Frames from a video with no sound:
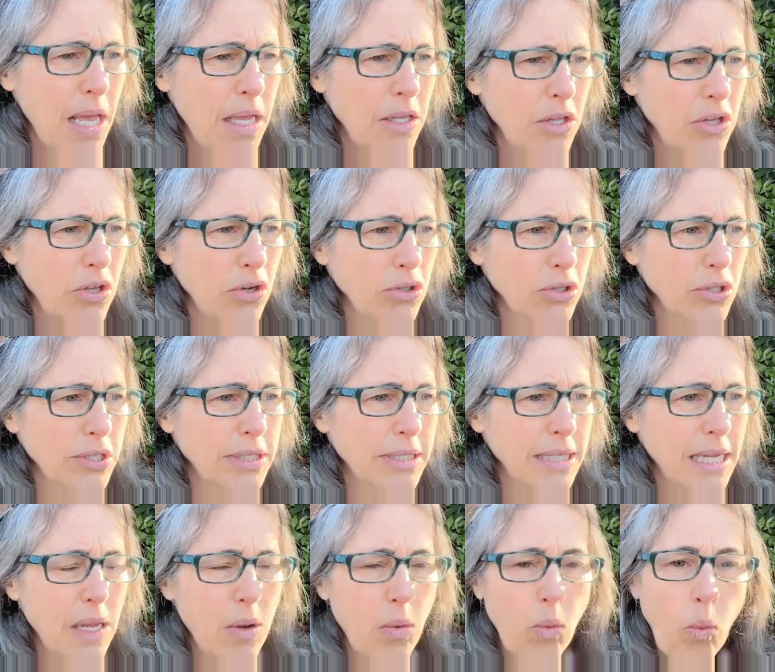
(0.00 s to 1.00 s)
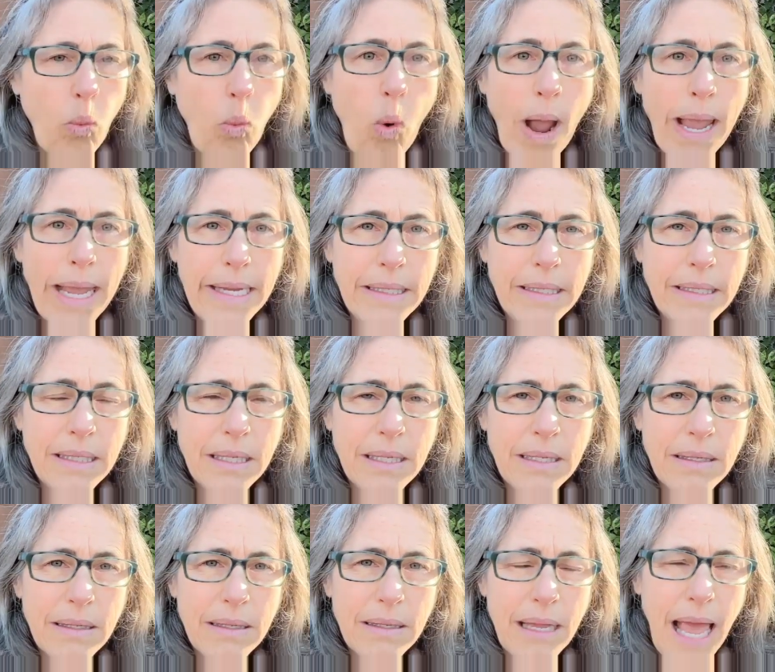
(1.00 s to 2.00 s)
you'll see white.
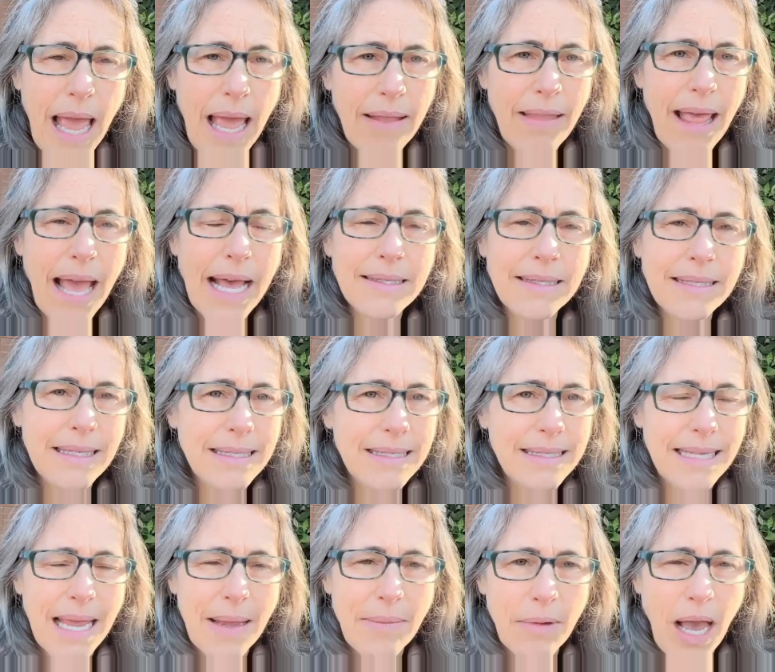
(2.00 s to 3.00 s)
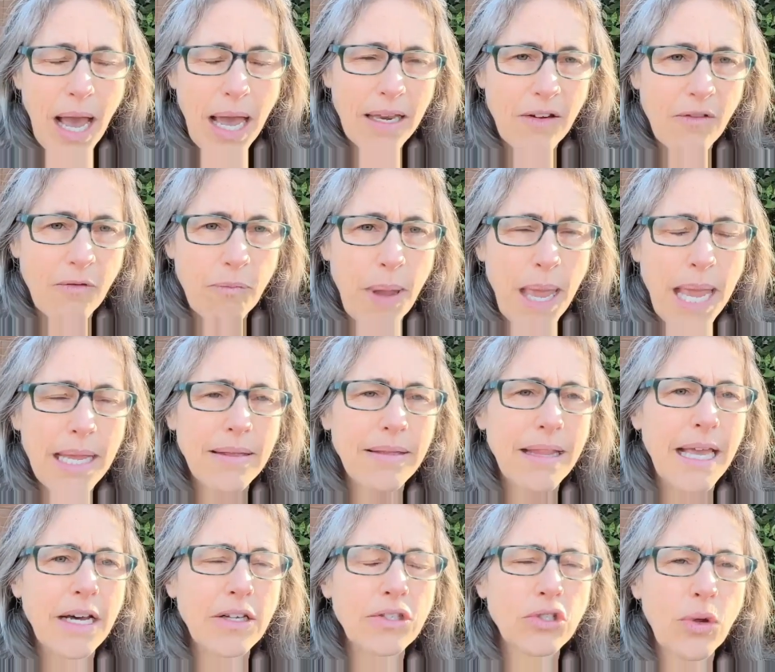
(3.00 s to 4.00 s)
And that's the same kind of paint.
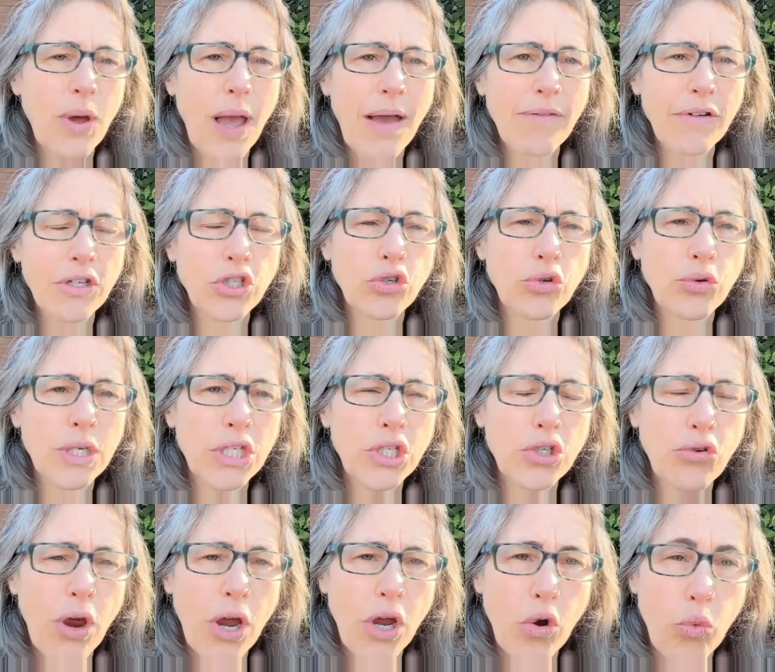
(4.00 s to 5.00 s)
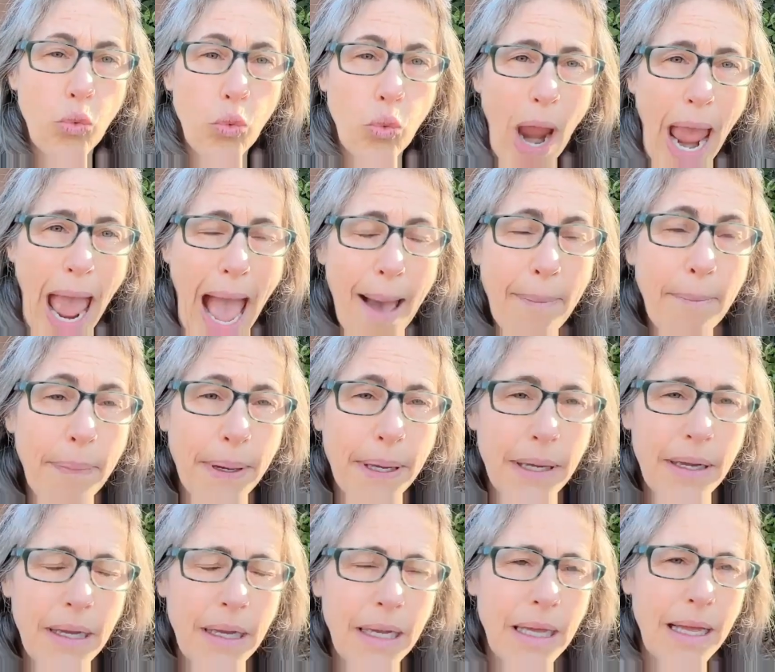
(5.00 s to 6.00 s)
They also have a tree trunk wrap.
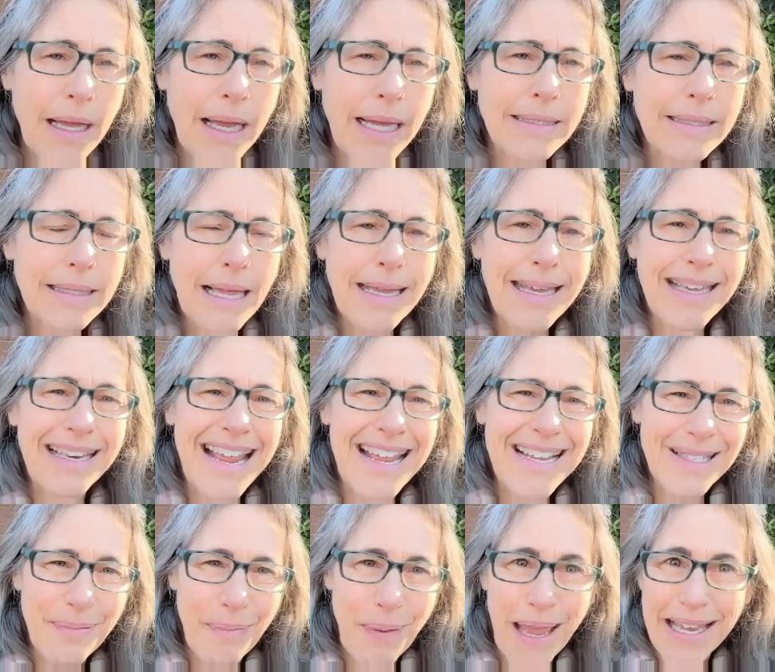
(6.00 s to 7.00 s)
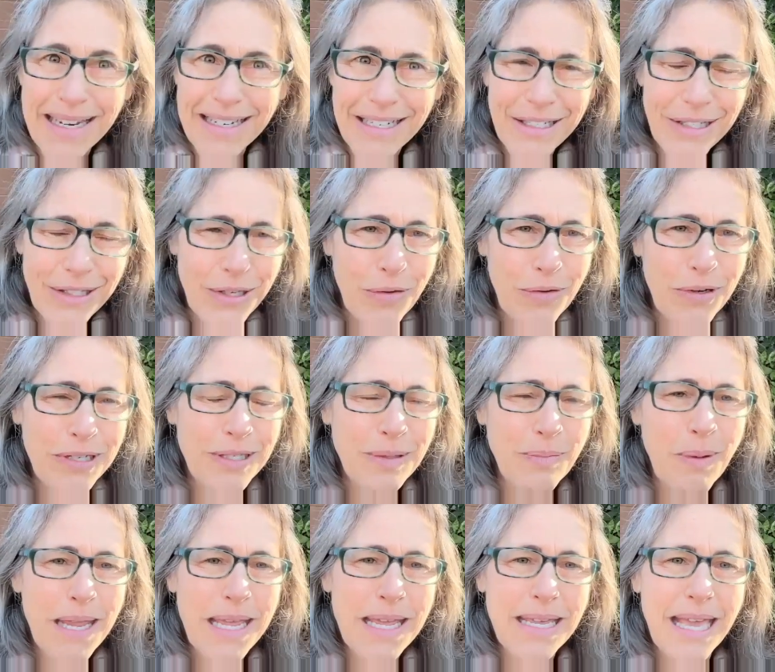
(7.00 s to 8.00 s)
It's like an ace bandage, so to
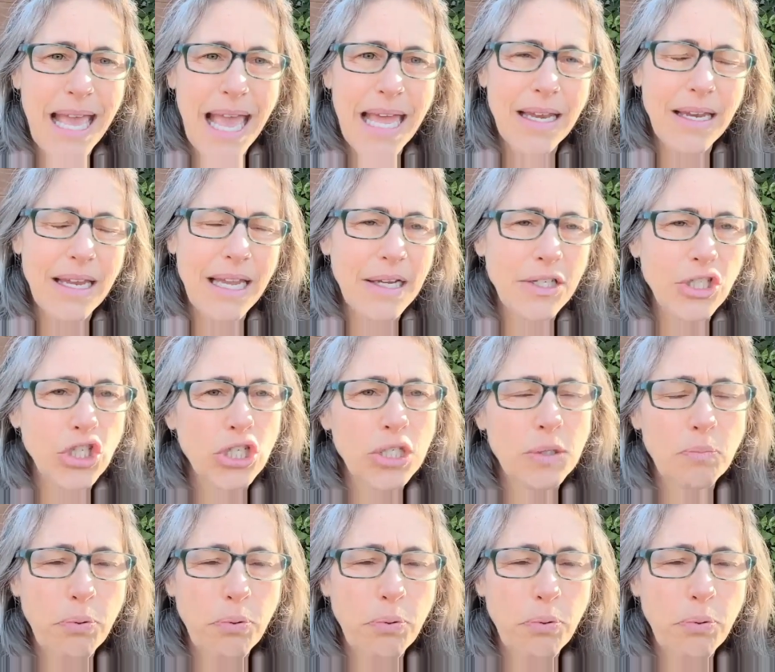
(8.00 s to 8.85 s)
speak, and it just